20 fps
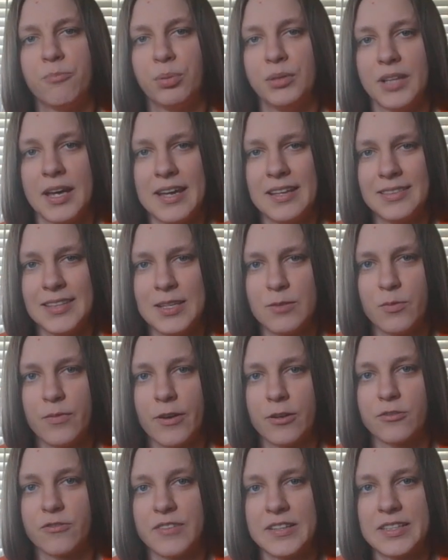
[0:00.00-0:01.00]
blindly
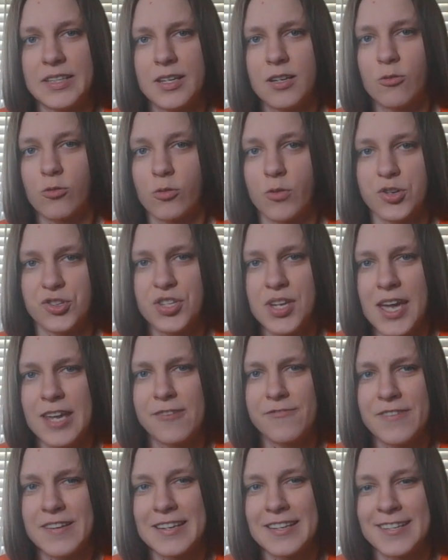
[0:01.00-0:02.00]
without thinking or questioning
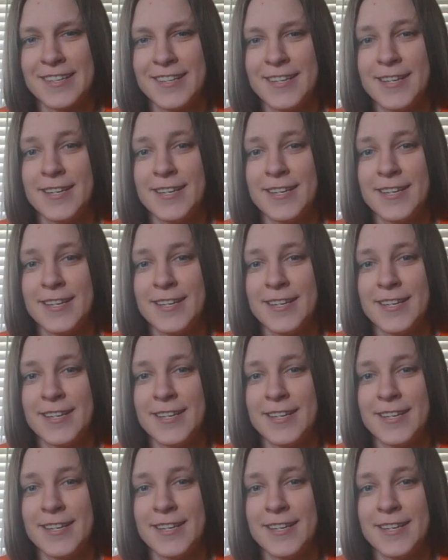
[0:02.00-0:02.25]
anything,